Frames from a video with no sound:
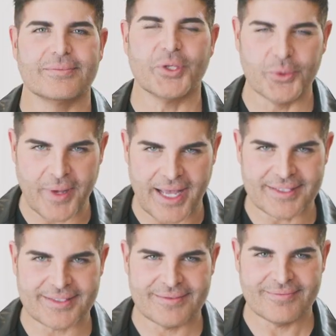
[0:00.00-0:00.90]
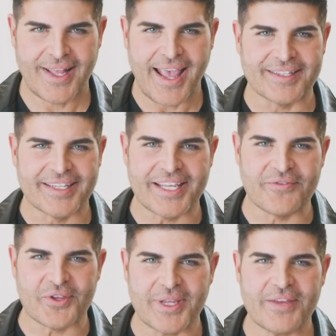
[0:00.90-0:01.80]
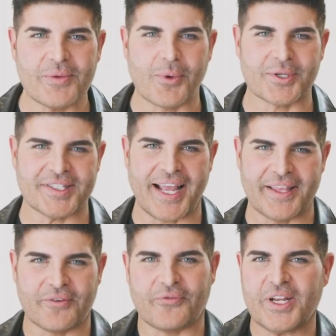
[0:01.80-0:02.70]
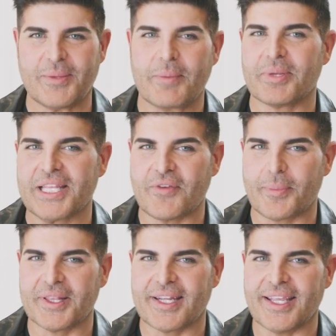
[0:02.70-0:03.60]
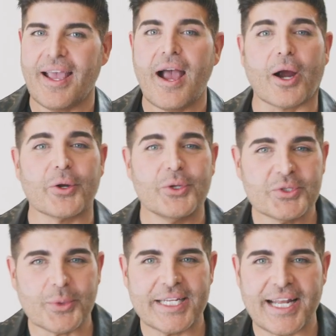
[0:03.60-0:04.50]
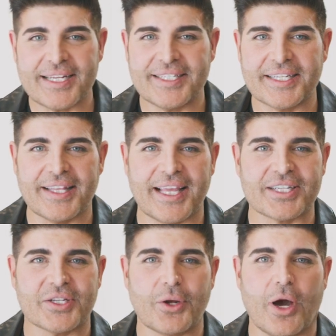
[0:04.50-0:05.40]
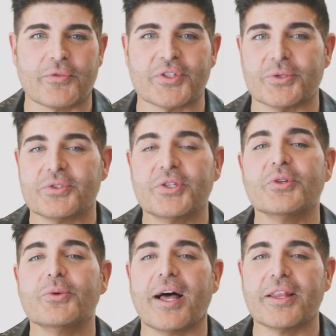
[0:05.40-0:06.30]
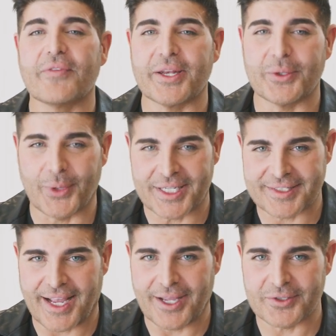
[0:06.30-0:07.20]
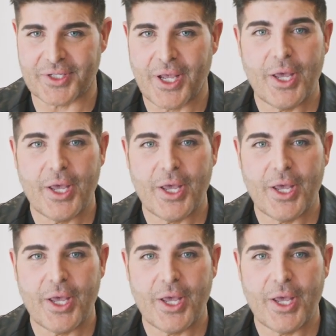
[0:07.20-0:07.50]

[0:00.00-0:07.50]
You bet. And to give you even more styling freedom and believability, our new 2019 collection offers you two new elevated wig styles,